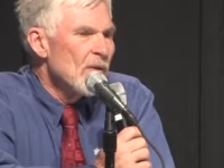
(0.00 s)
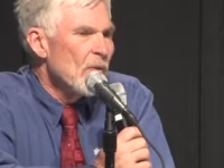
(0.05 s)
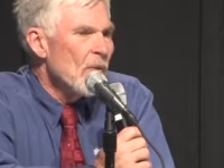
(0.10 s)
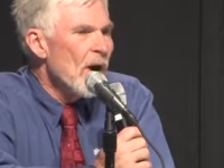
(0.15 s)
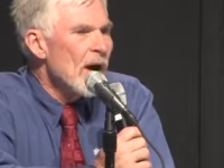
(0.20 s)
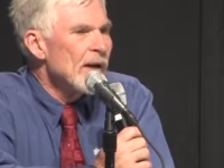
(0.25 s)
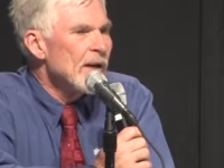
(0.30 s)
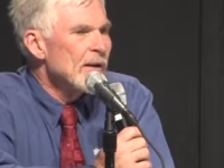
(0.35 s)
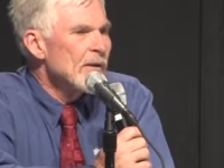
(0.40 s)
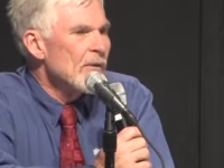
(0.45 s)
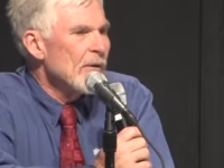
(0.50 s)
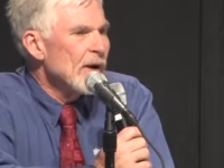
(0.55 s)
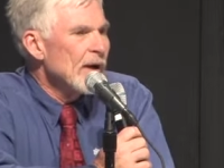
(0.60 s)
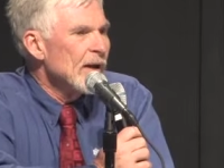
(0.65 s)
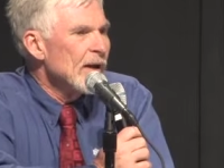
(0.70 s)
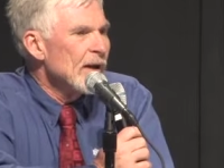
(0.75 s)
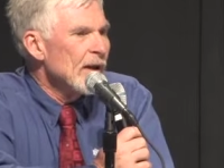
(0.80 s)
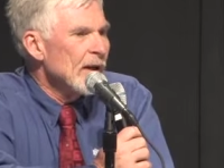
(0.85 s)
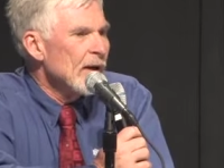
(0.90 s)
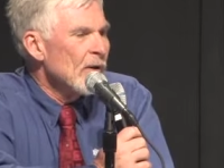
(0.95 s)
Why did
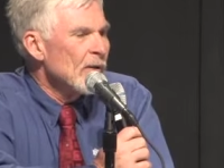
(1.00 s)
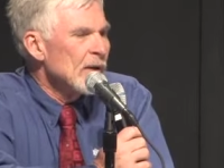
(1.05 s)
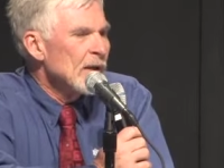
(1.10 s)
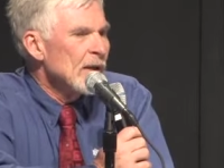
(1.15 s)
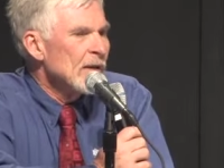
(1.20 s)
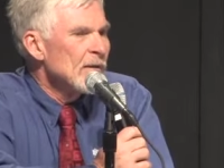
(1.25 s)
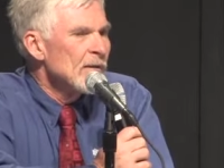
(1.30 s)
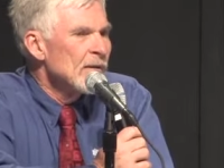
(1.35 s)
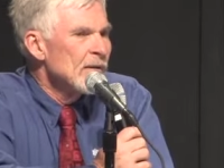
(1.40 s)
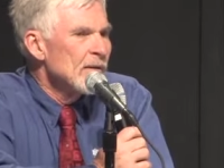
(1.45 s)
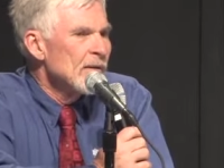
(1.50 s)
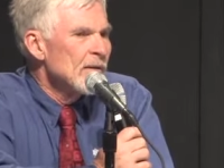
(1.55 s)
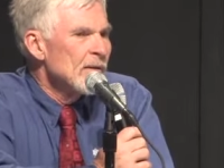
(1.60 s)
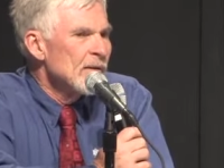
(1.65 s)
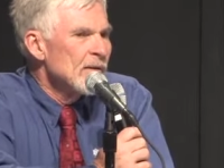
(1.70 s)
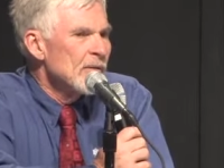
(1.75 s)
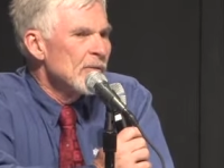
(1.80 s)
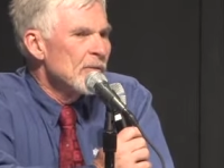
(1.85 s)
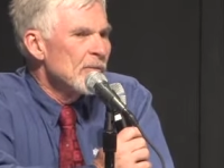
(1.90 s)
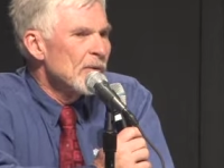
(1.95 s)
Grand County
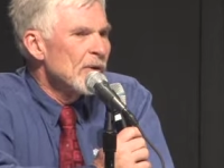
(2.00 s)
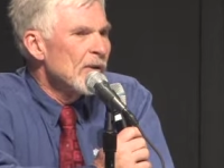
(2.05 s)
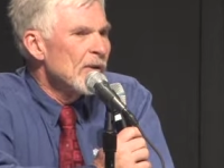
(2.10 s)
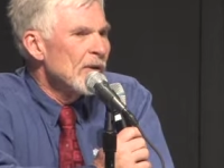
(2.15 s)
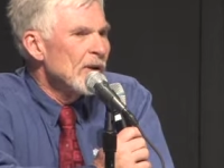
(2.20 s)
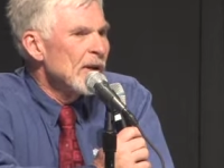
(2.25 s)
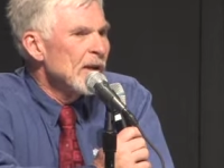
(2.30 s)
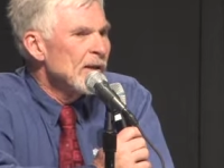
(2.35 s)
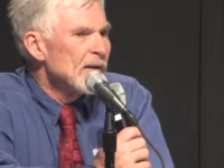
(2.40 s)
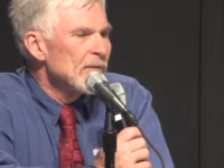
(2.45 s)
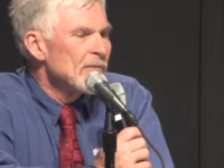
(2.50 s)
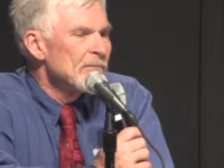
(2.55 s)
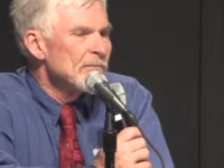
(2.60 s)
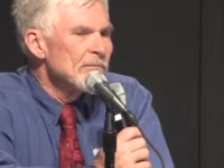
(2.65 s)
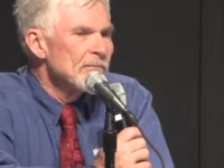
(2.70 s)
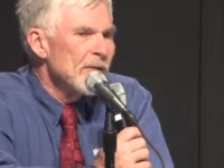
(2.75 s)
really